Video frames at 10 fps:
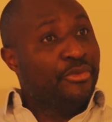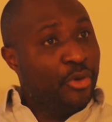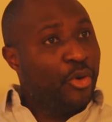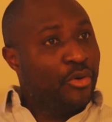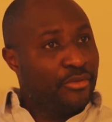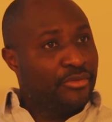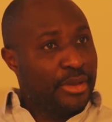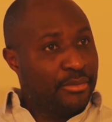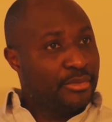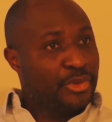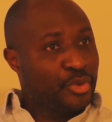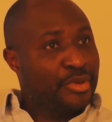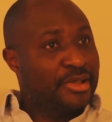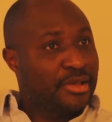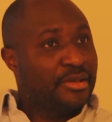trying to
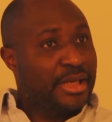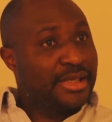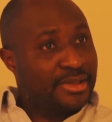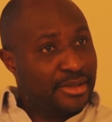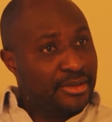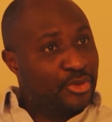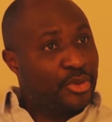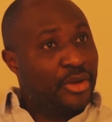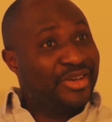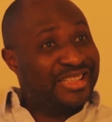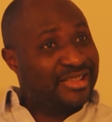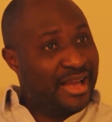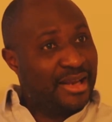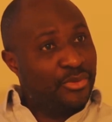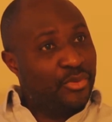involve them to a certain extent
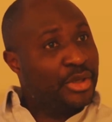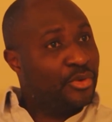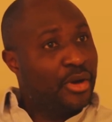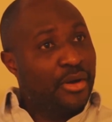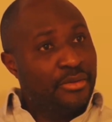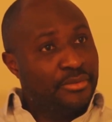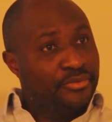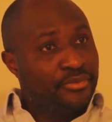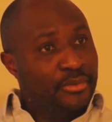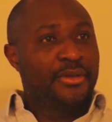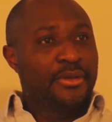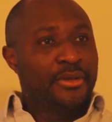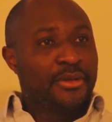so they understand where you are.